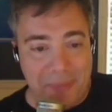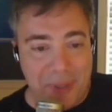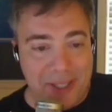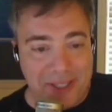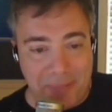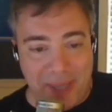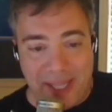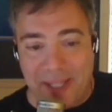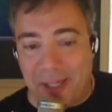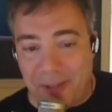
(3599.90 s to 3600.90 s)
the
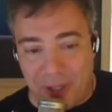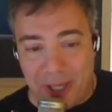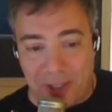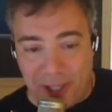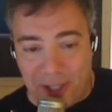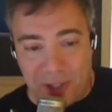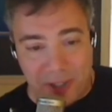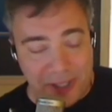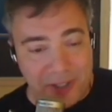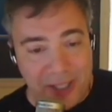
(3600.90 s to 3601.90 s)
municipality of Los
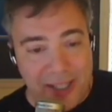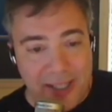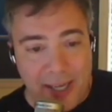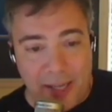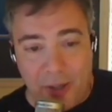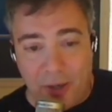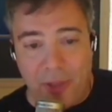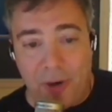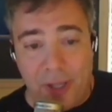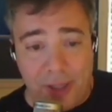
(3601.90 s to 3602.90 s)
Angeles and their
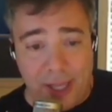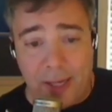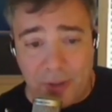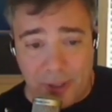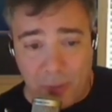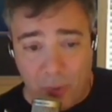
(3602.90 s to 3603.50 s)
thirty thousand